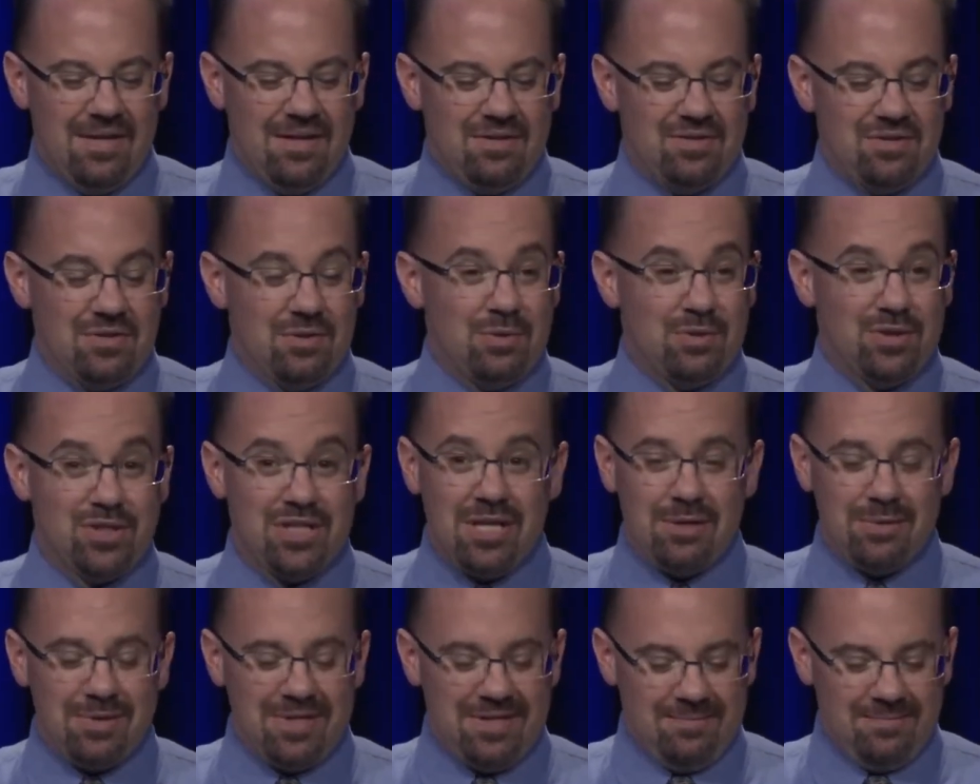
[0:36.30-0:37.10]
so,
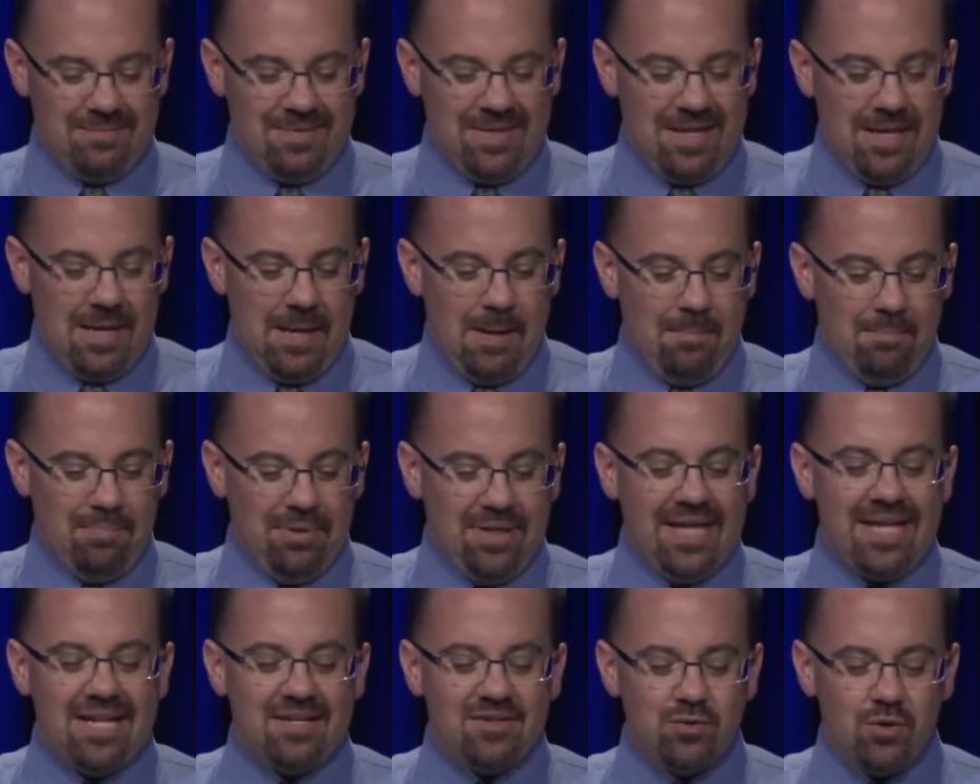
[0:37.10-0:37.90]
shall we?
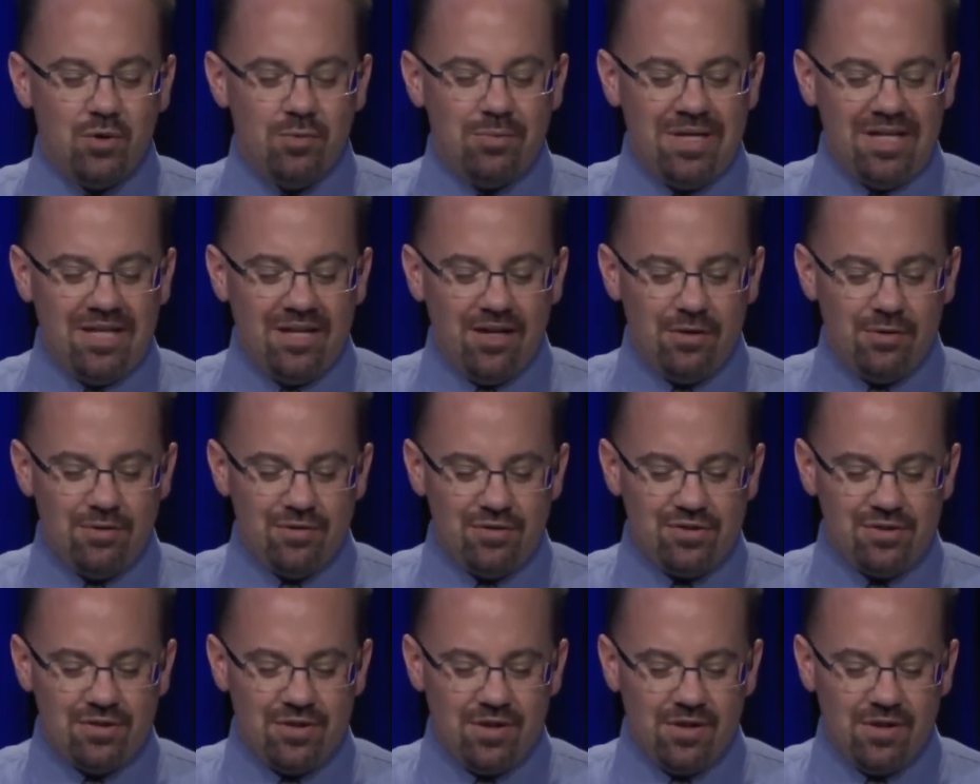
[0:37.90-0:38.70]
Planets orbiting other
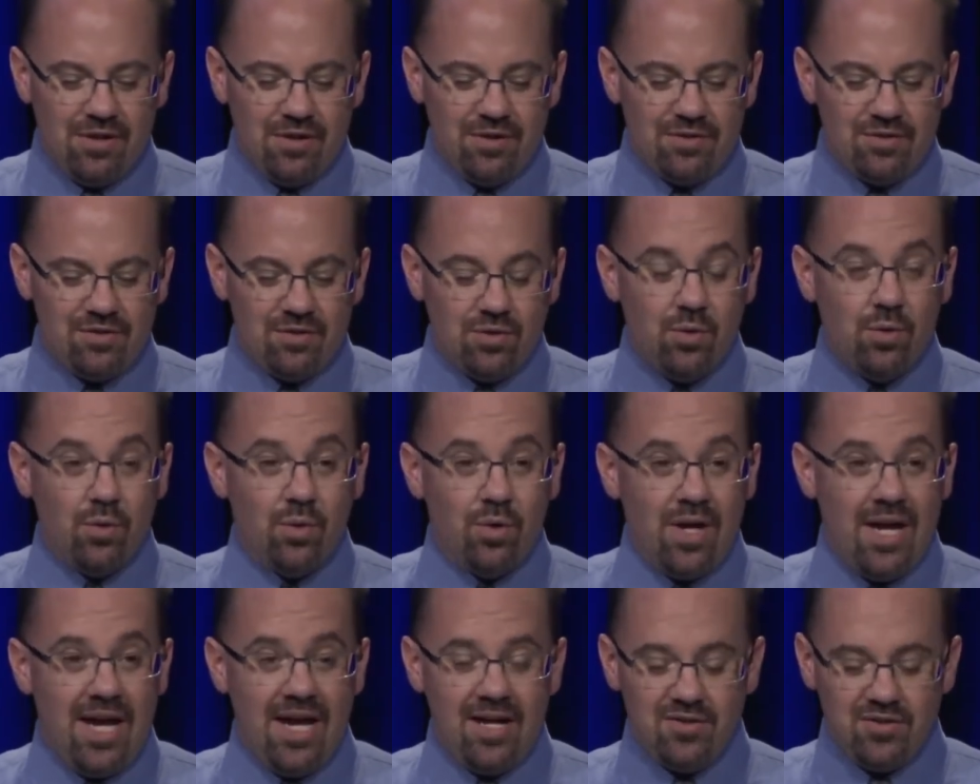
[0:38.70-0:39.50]
stars,
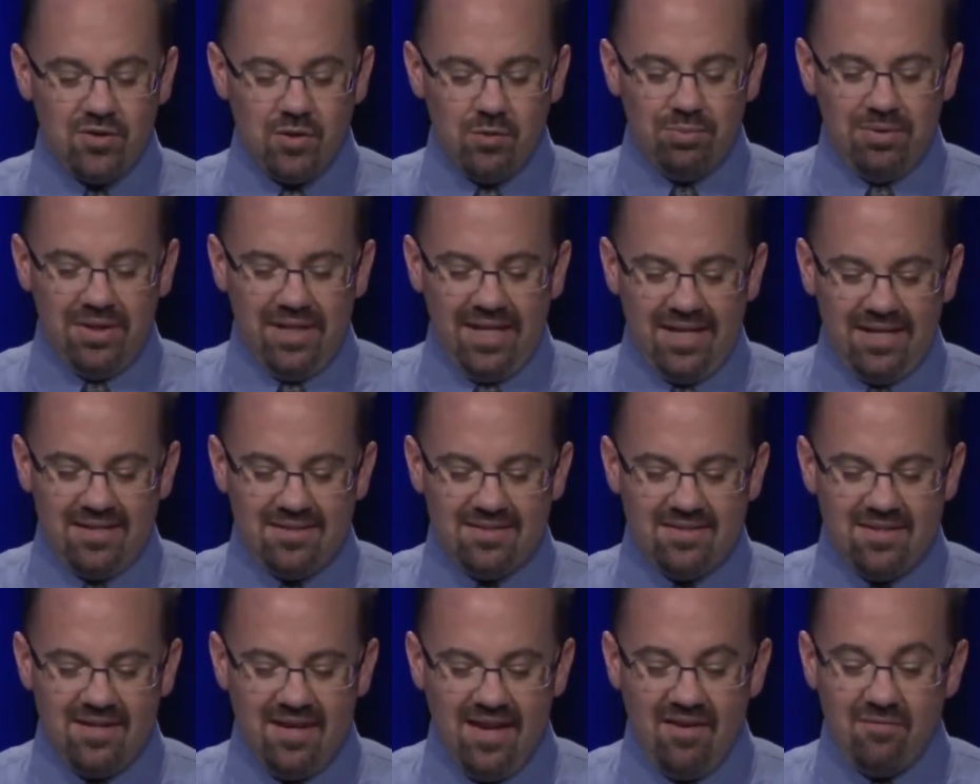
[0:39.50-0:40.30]
or
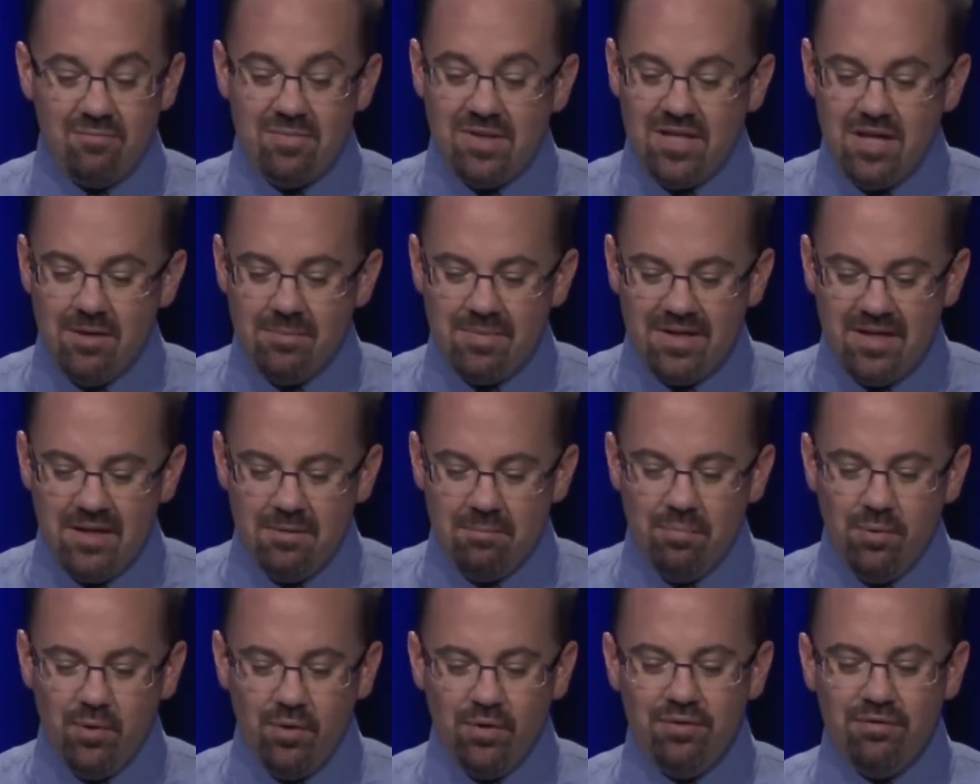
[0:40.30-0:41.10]
exoplanets, have become an
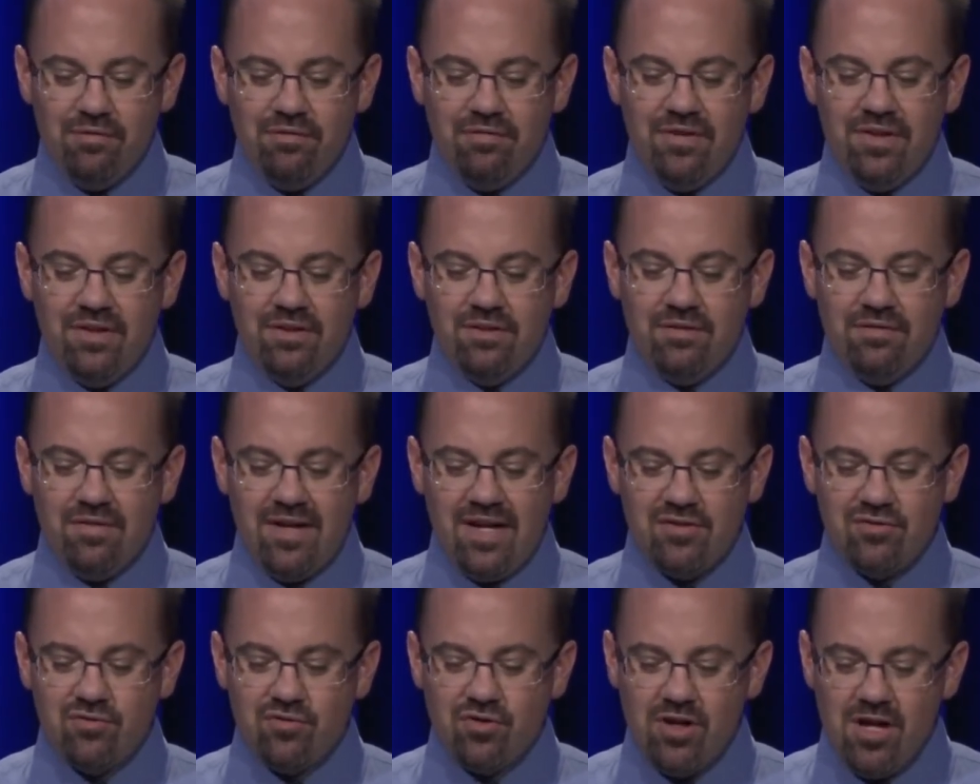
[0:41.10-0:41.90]
important field of
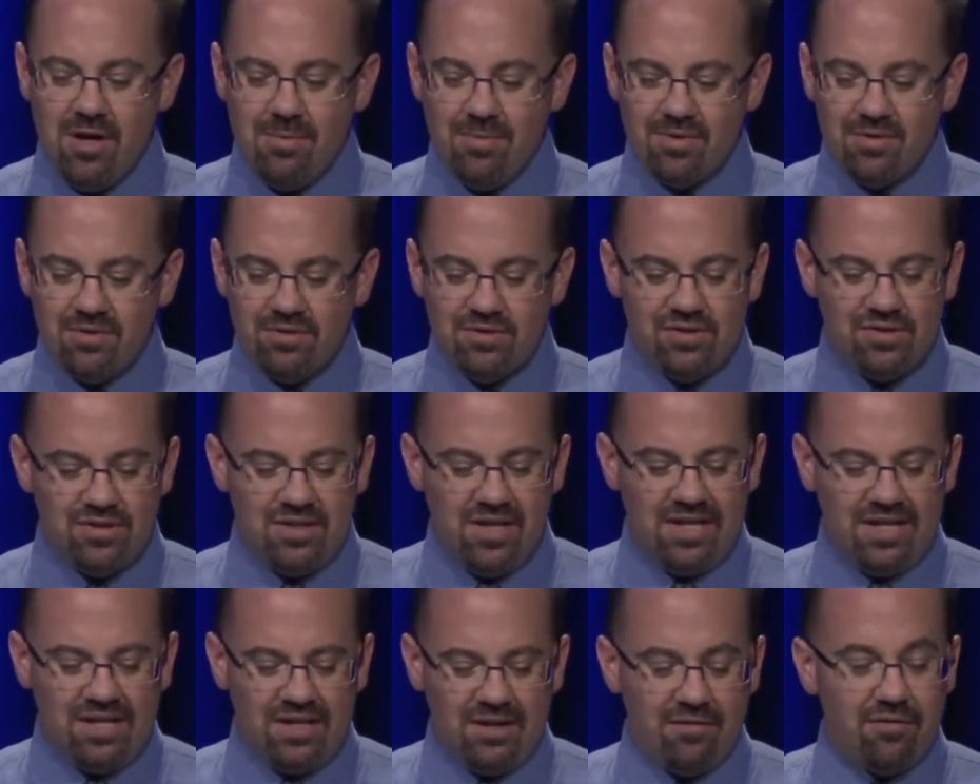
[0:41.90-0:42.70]
astronomical
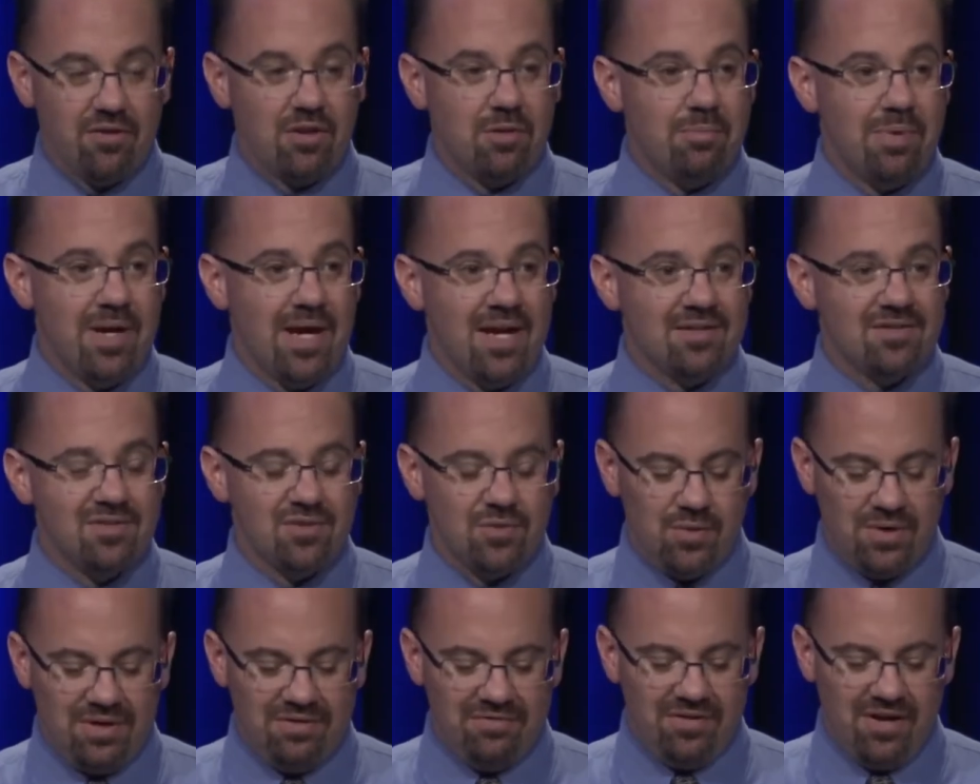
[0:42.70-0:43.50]
study over the past
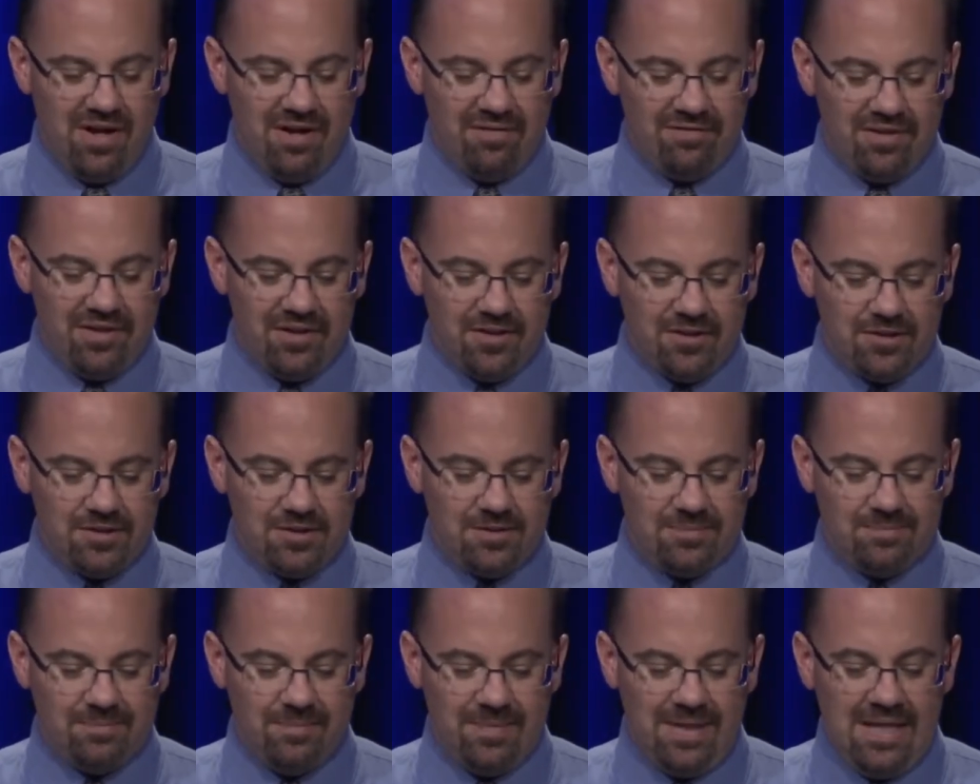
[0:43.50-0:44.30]
25 years.